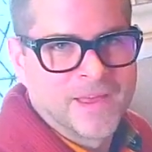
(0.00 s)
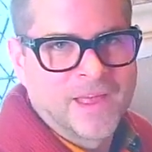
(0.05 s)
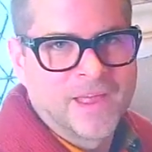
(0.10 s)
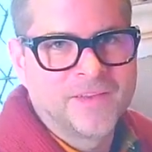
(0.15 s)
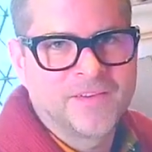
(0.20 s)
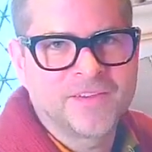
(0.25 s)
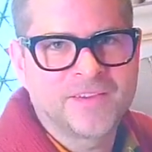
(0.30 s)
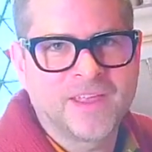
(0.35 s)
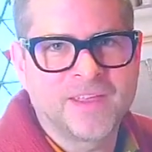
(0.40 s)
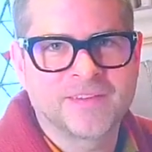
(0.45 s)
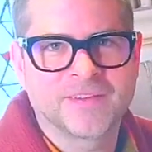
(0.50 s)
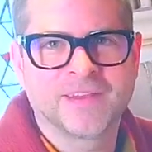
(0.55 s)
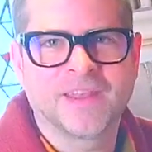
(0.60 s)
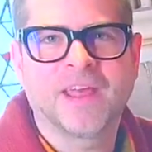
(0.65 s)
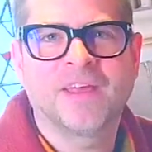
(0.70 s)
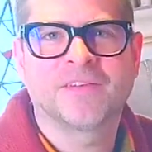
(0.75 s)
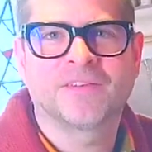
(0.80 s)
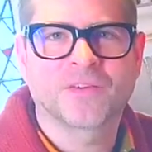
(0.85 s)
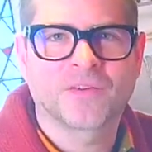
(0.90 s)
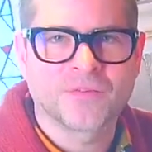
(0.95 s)
just has a
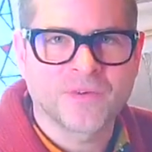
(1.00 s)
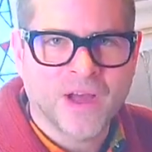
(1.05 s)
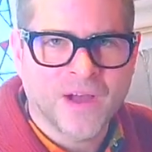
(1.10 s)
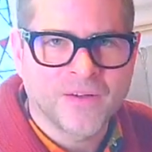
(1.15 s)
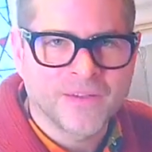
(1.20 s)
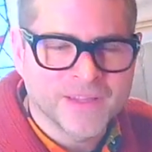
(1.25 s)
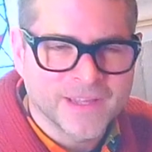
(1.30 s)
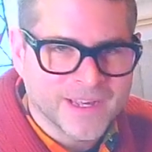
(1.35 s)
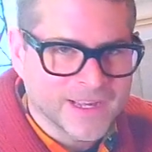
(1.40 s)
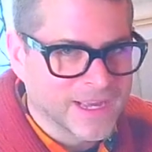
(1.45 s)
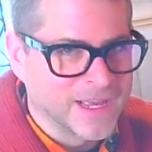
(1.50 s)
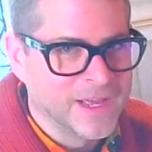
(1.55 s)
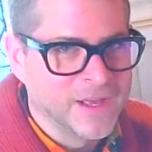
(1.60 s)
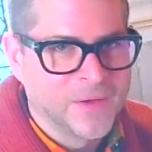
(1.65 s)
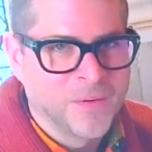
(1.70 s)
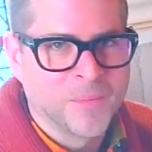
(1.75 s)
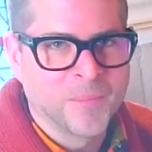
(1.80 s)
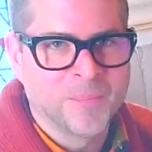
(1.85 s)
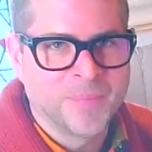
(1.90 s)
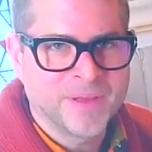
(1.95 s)
nice growling,
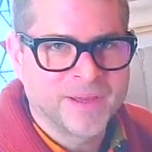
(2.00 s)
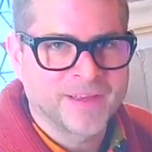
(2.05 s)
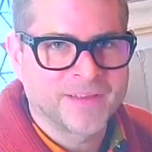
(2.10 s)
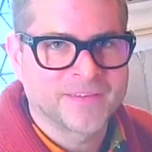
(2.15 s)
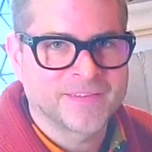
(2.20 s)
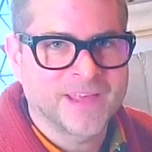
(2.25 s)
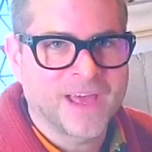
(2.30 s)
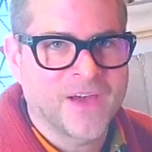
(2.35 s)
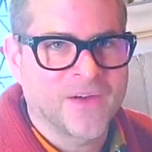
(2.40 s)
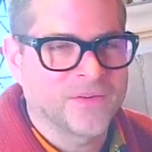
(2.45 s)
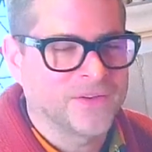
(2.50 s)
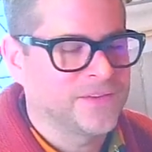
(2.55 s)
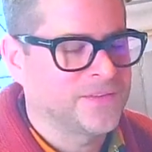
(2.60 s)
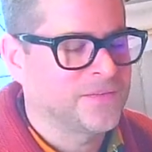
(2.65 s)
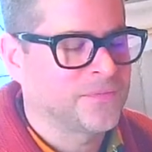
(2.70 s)
big sound. It's